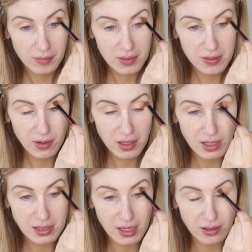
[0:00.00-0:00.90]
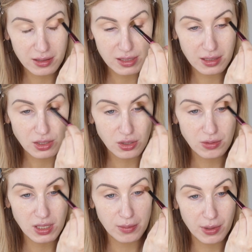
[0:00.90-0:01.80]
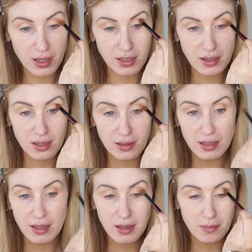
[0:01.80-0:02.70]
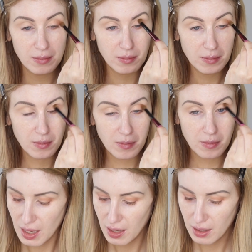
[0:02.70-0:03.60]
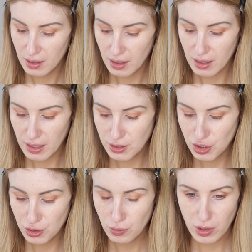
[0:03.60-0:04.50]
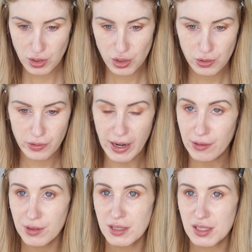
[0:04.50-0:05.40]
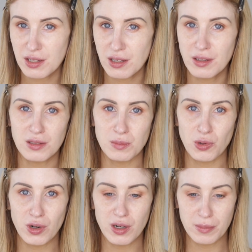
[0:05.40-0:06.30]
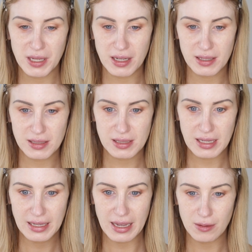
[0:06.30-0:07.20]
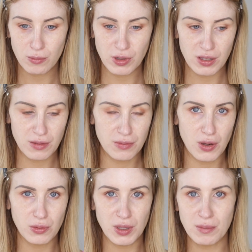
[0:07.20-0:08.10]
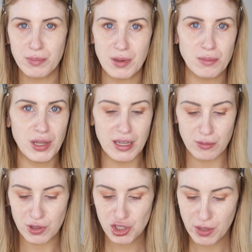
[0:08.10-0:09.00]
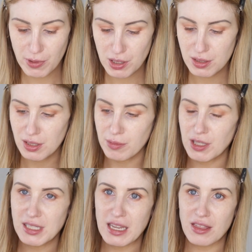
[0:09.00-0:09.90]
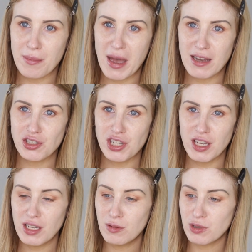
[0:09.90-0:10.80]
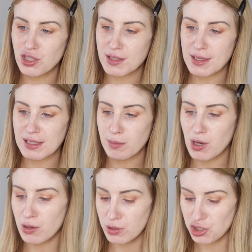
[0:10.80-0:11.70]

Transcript: It's a very nice color. It's not too deep or anything like that. I do want to ground this look a little more because, again, we've only been playing with shimmers. So I'm going to take the matte shade, which is the smoke